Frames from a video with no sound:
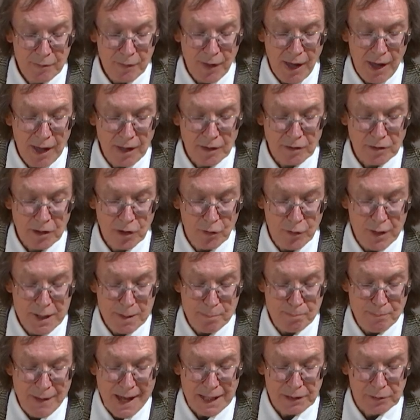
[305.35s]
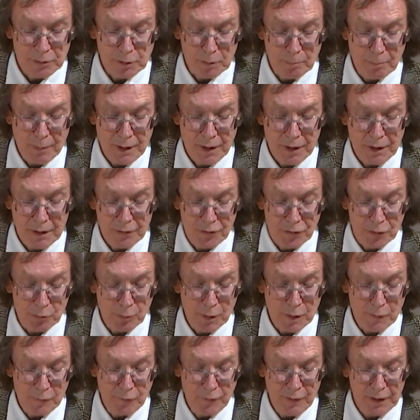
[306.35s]
The hungry battle
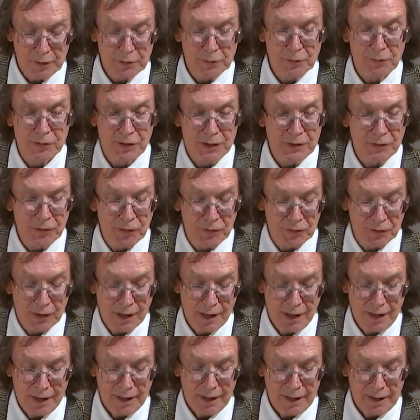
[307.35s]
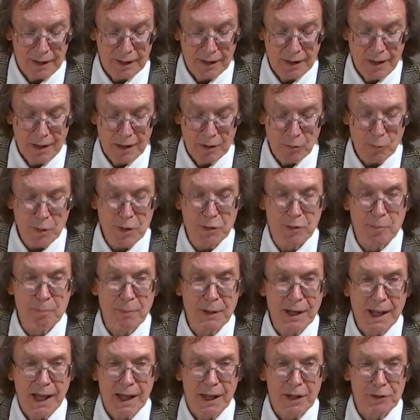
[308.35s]
birds were filled in sky
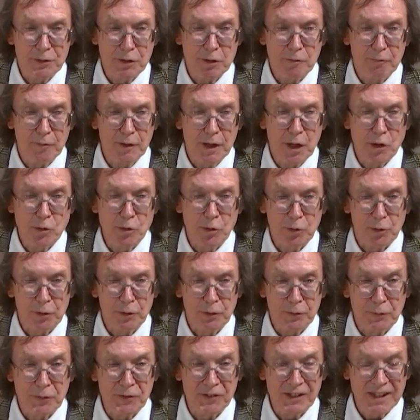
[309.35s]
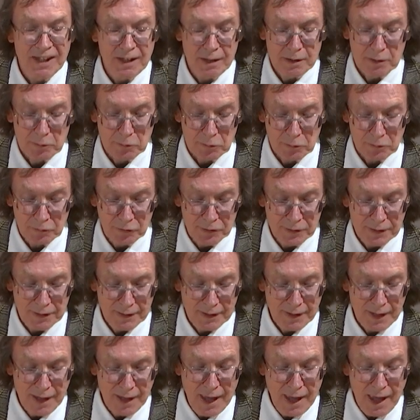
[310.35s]
with blood of locals killed,
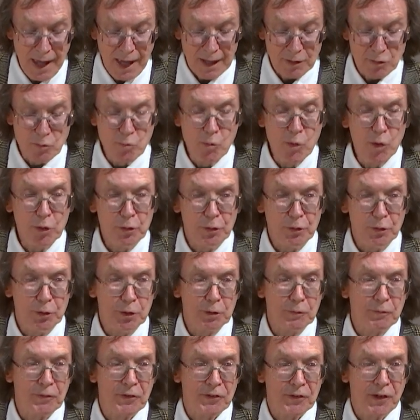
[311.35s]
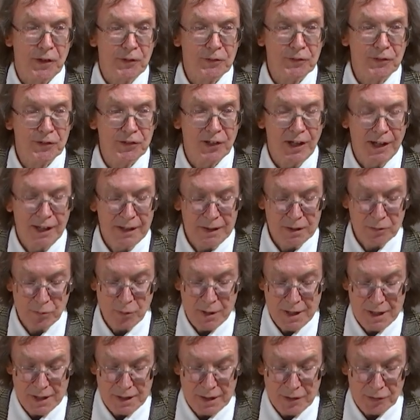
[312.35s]
and wolves on
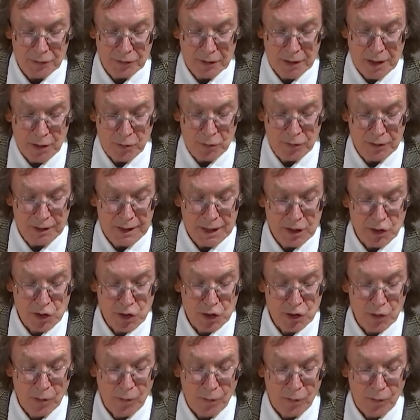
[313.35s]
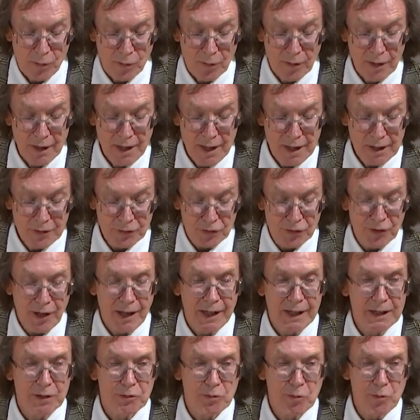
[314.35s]
Tyre's lonely shore
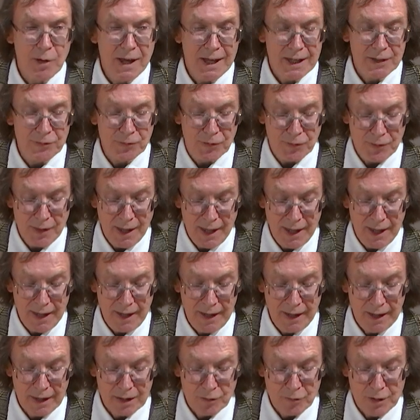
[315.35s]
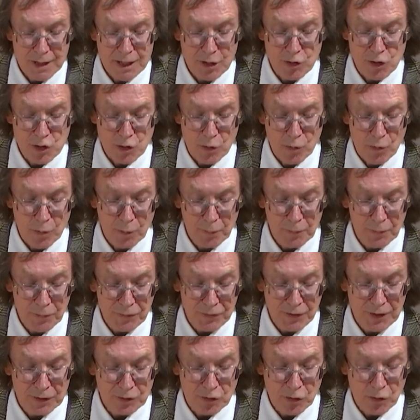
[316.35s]
dyed red their hairy
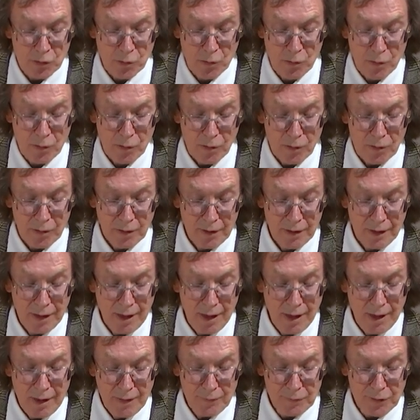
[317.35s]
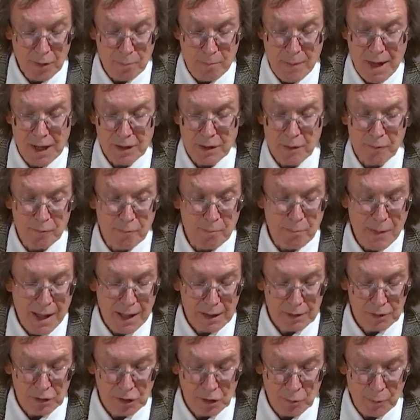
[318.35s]
jaws in gore. The men of
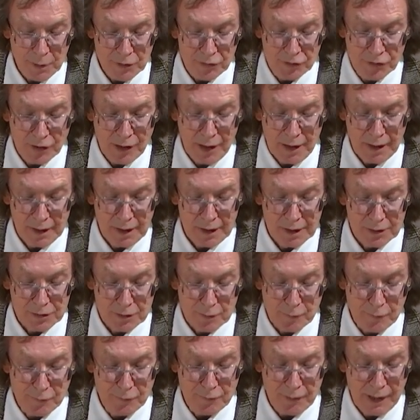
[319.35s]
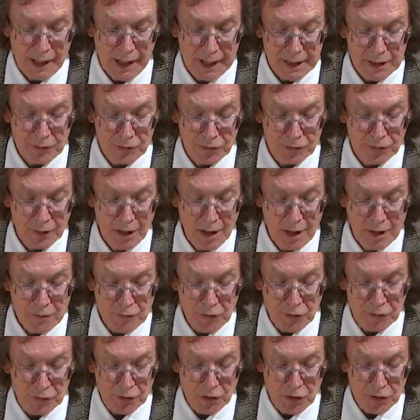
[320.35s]
Mull were tired of flight,
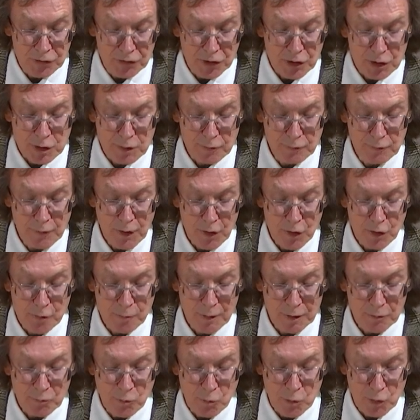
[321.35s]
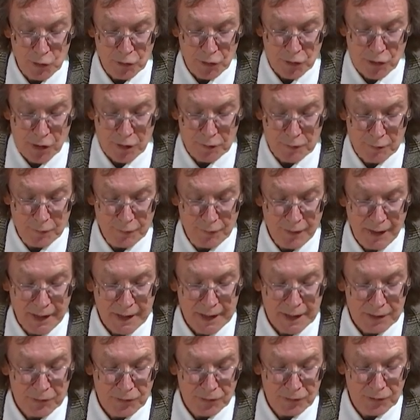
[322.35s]
the Scottish foemen would not
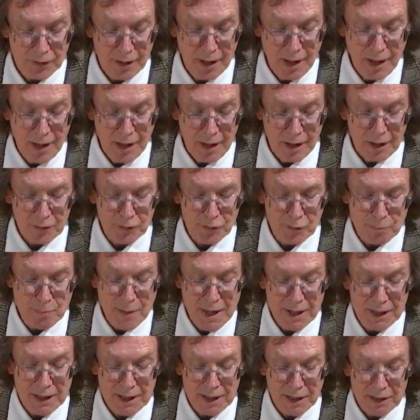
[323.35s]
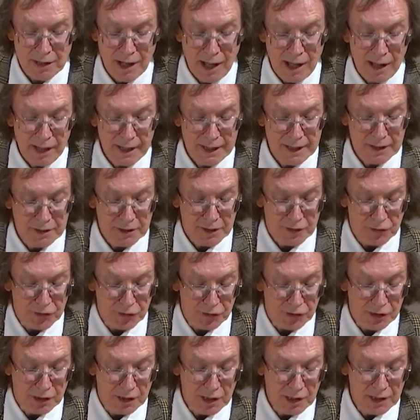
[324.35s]
fight, and many an
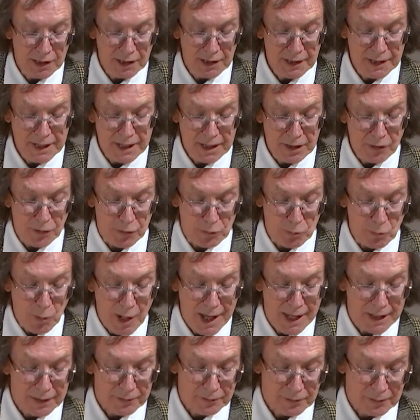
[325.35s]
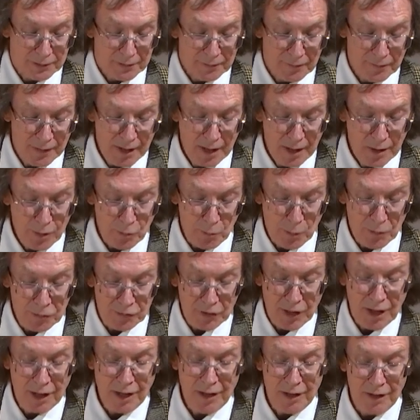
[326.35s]
island girlie's wail
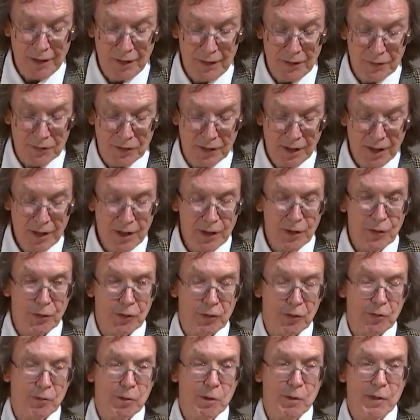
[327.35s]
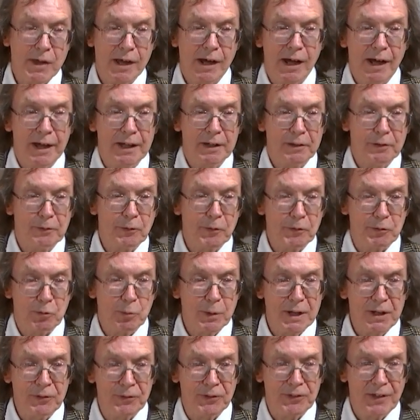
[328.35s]
was heard as through the
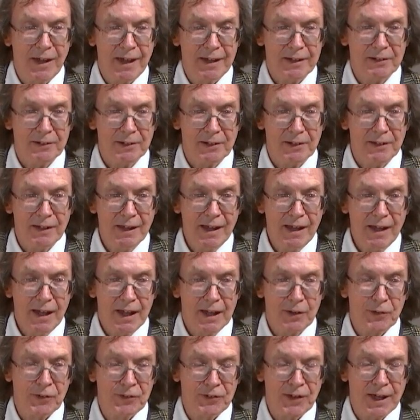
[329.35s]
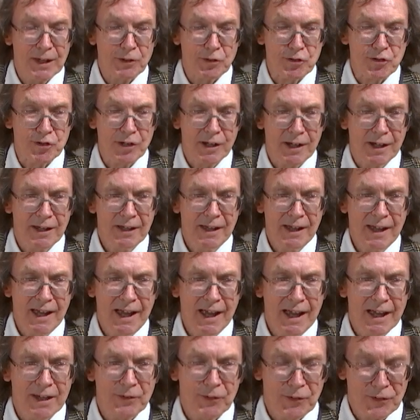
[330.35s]
isles we sail, et cetera,
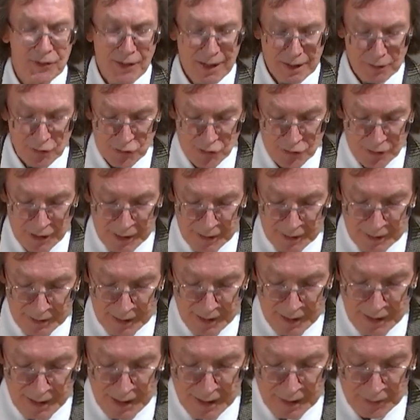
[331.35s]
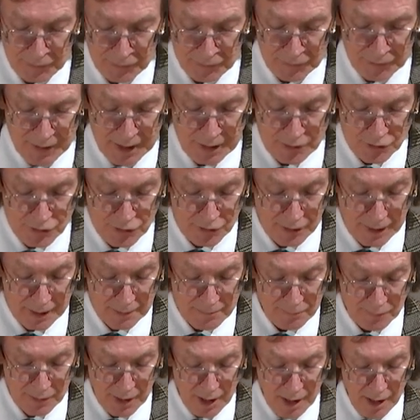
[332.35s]
et cetera, et
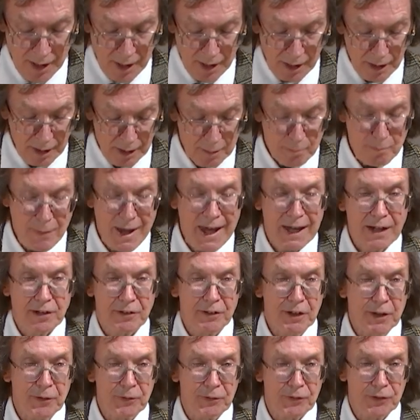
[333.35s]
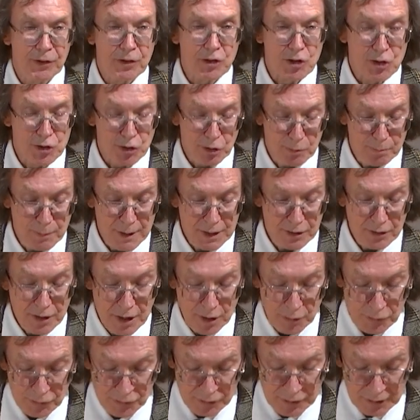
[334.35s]
cetera. Uh, Magnus, it should be
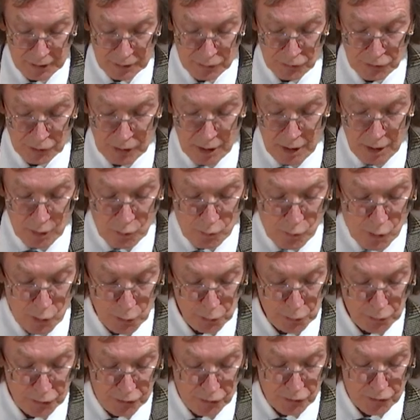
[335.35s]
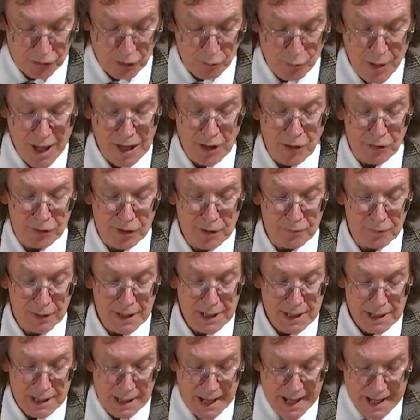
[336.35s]
noted, ruled at a
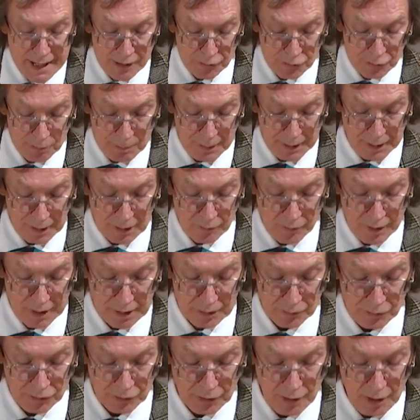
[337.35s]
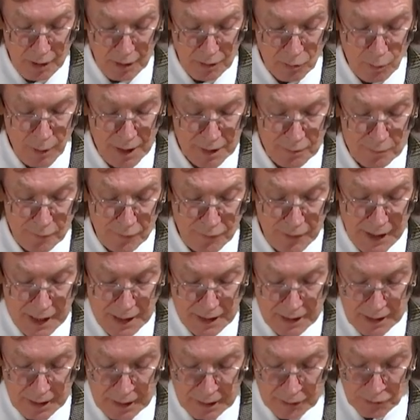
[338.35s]
relatively late period when
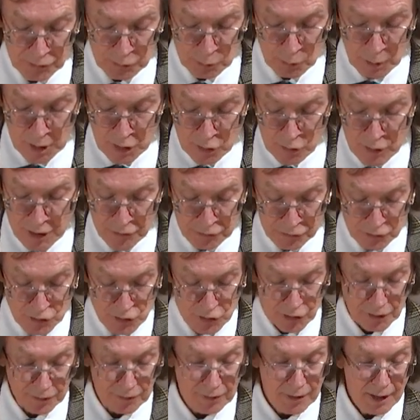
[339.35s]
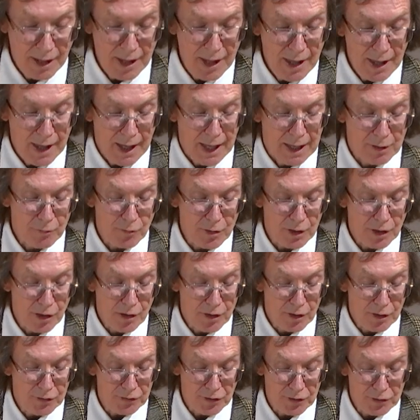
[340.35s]
Vikings were Christian and
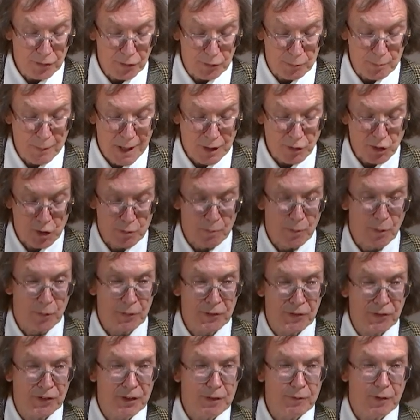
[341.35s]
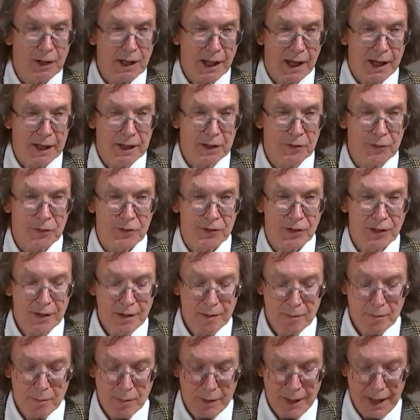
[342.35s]
regarded as much more civilized
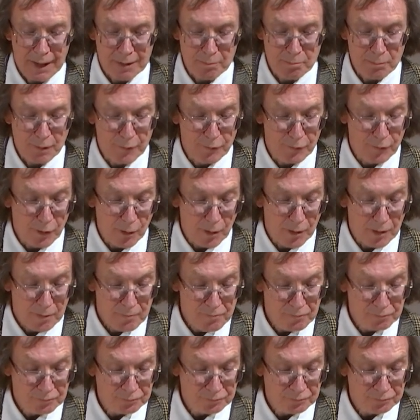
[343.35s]
than before.